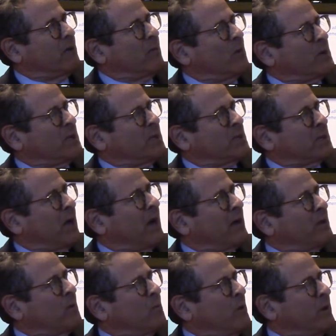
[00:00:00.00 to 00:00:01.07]
what was
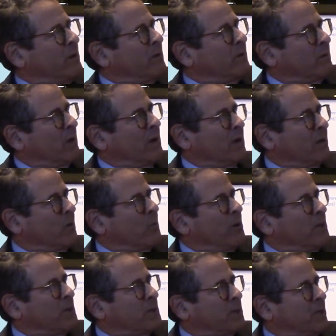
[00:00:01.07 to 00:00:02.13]
inside the
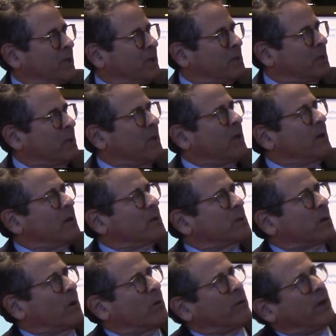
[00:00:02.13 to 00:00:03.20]
wheat seeds.
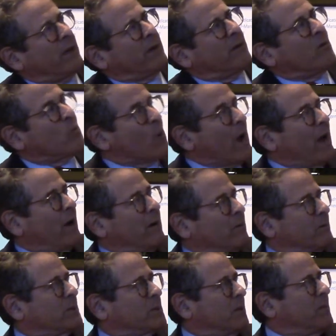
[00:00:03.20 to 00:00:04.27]
So they
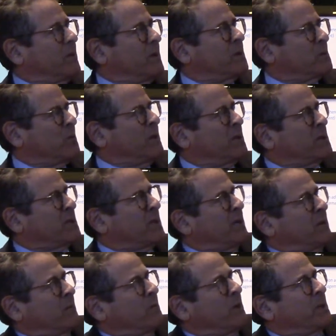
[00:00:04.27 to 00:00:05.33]
ground some of these wheat
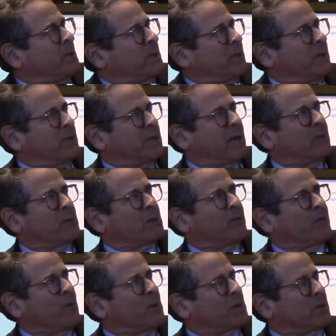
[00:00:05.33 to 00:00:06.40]
seeds. That was the
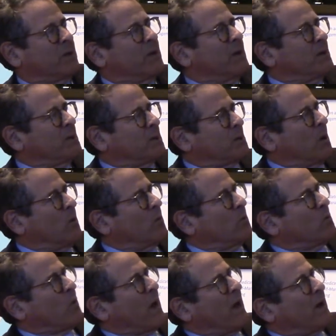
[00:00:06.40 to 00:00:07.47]
first
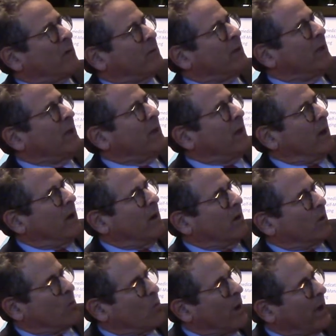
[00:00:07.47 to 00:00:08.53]
stone ground
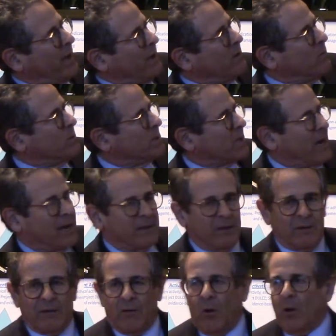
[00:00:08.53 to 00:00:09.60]
grain. It was kind
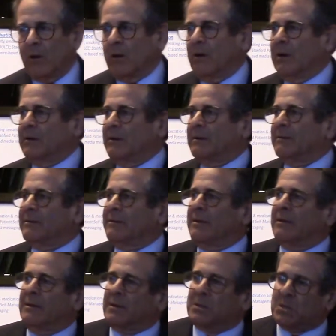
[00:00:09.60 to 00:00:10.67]

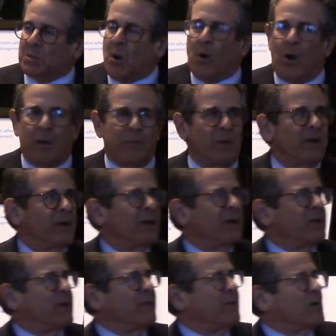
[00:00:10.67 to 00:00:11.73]
of sharp,
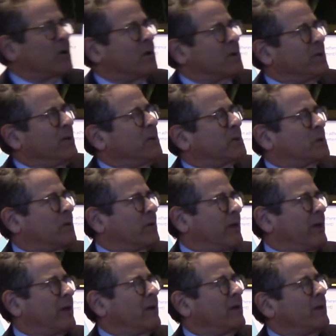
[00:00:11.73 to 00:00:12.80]
difficult to eat, so
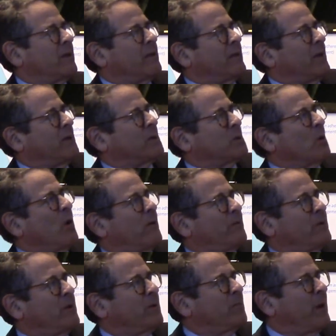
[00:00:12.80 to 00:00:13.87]
they
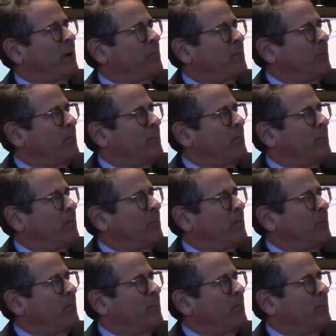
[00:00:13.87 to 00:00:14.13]
softened it by